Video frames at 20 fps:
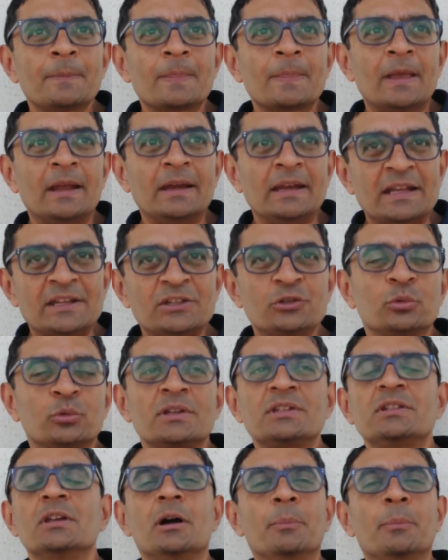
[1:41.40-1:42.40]
and as soon
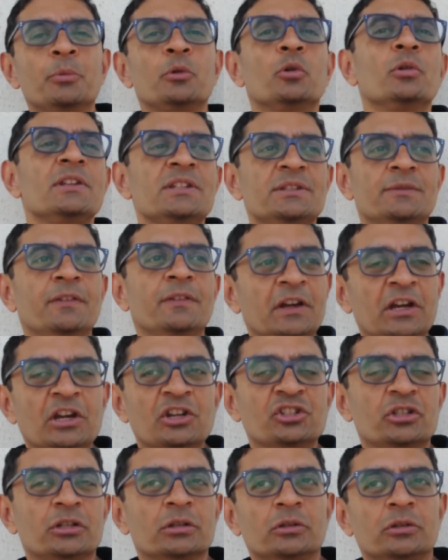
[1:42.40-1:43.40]
as the upload is
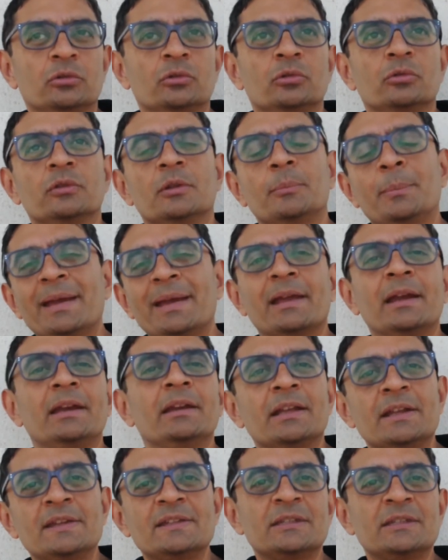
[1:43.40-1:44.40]
finished, the
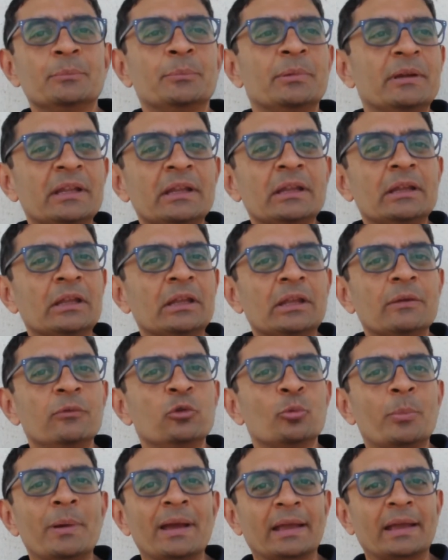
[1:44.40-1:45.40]
backend can simply give
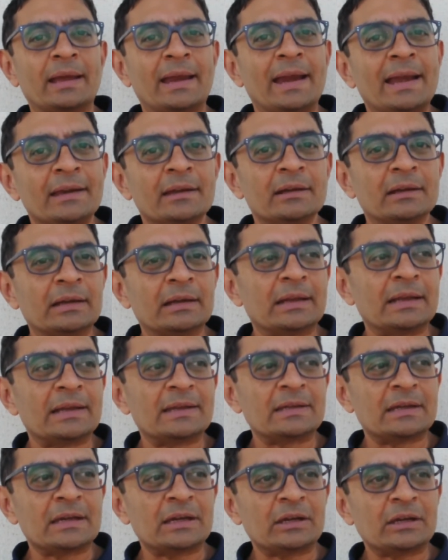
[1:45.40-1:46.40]
you back a handle,
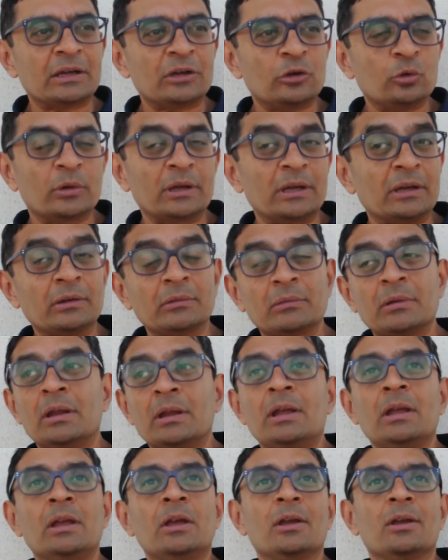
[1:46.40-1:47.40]
and you can
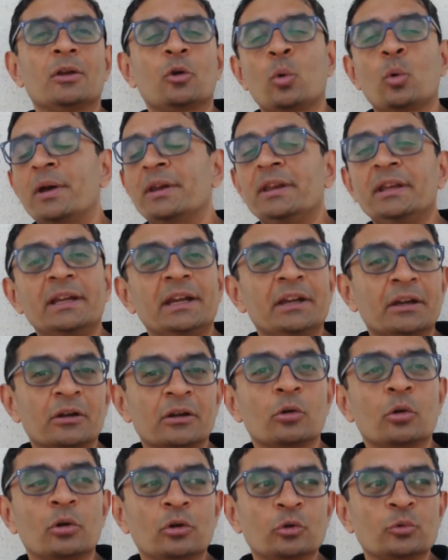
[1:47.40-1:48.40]
query
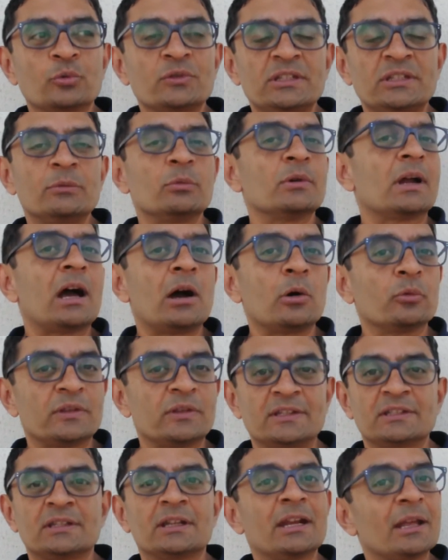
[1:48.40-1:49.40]
later on to see how
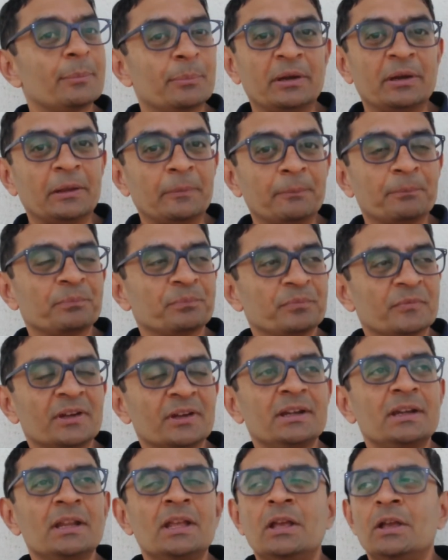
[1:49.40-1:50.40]
things are happening,
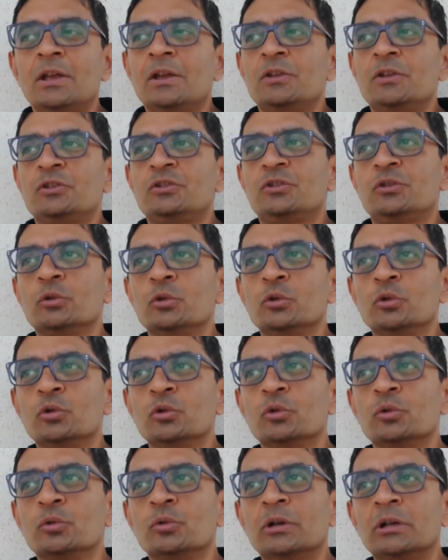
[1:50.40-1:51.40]
right?
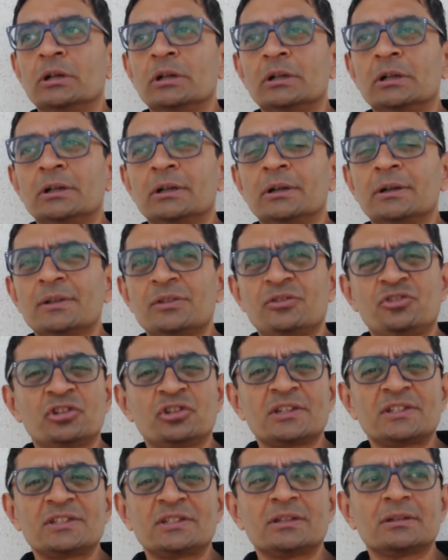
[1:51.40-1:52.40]
So
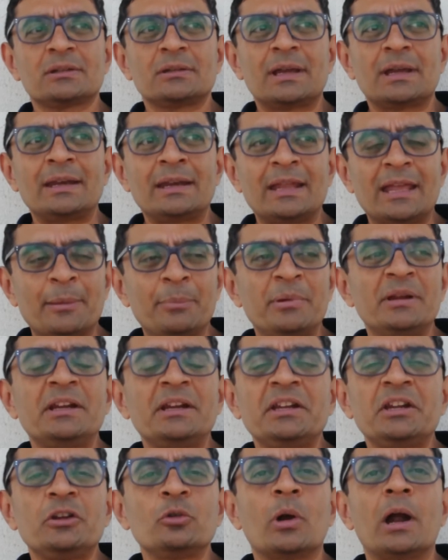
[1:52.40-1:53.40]
just an
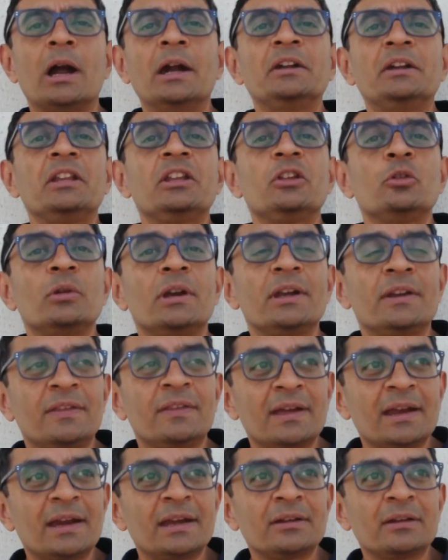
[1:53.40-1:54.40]
ability to articulate
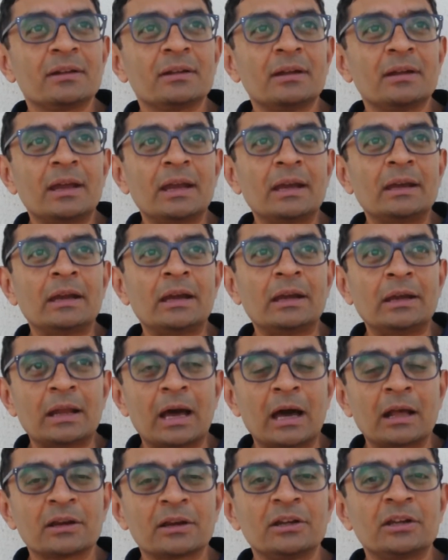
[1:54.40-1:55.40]
that and
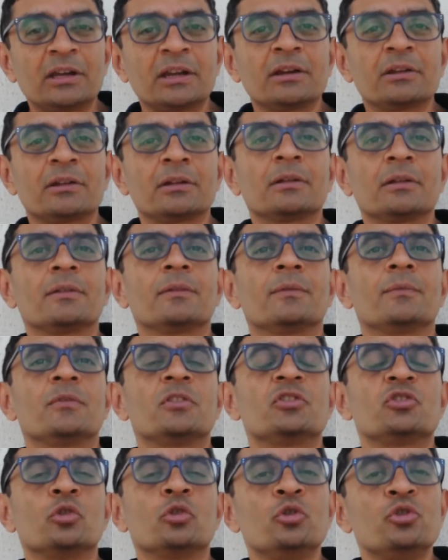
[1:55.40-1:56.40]
architect the
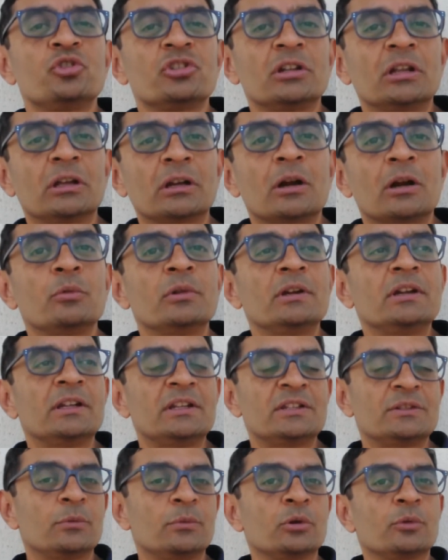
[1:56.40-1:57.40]
solution around it
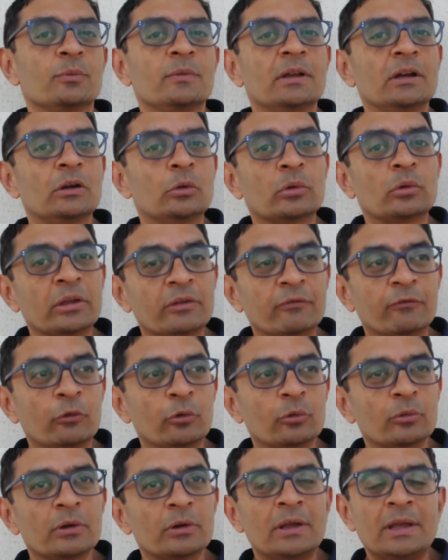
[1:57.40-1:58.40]
is what we are looking for.
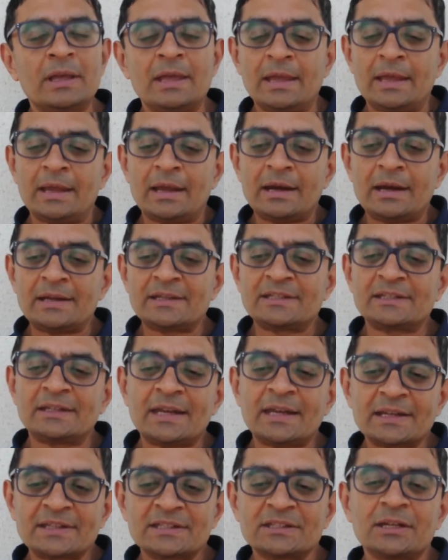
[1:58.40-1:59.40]
And as a
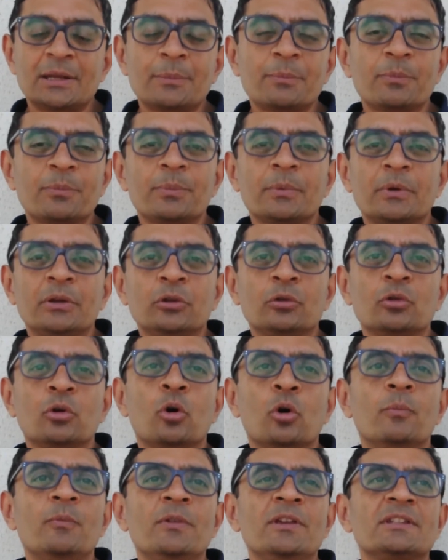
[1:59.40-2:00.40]
next step,
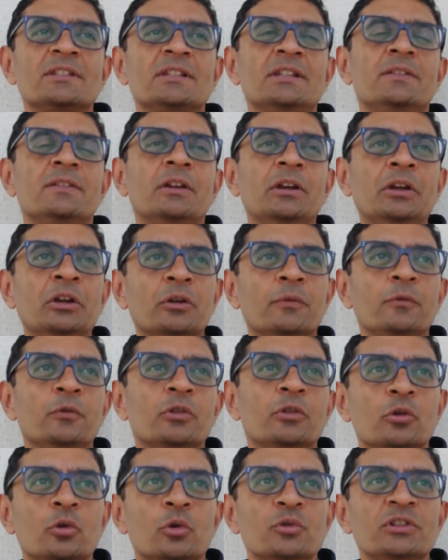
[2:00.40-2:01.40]
obviously the
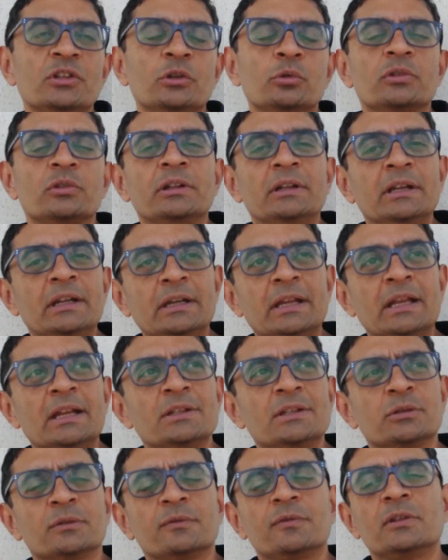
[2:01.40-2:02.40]
interviewer goes into the
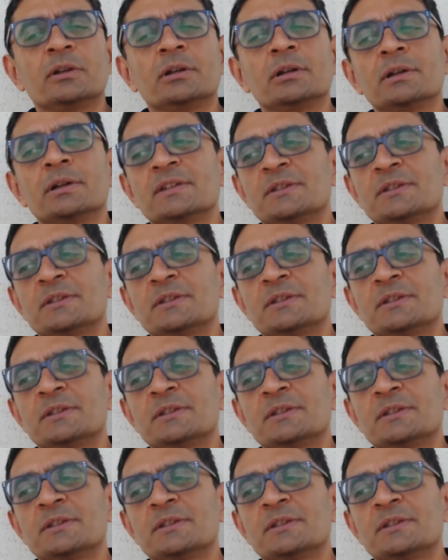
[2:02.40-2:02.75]
details of the